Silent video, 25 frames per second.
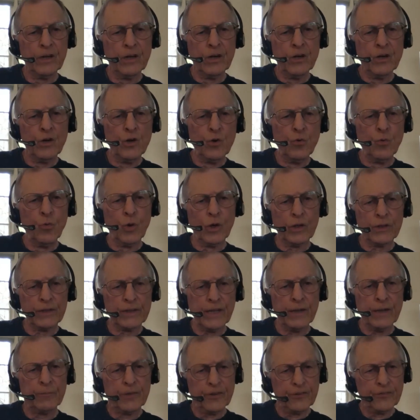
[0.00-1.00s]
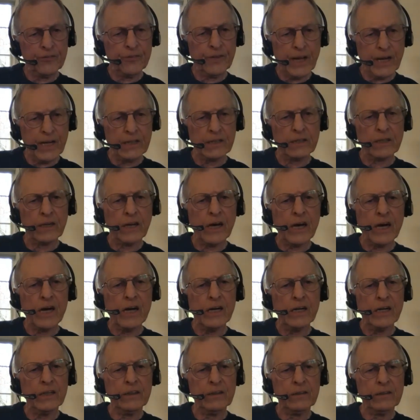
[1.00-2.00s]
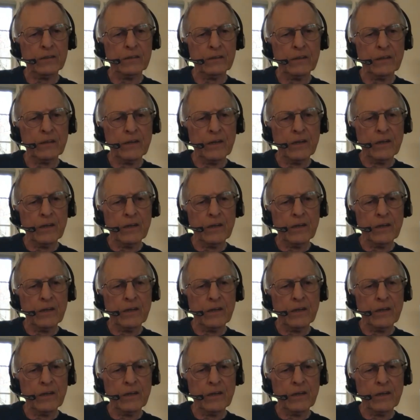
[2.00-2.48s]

who want them to stay in line or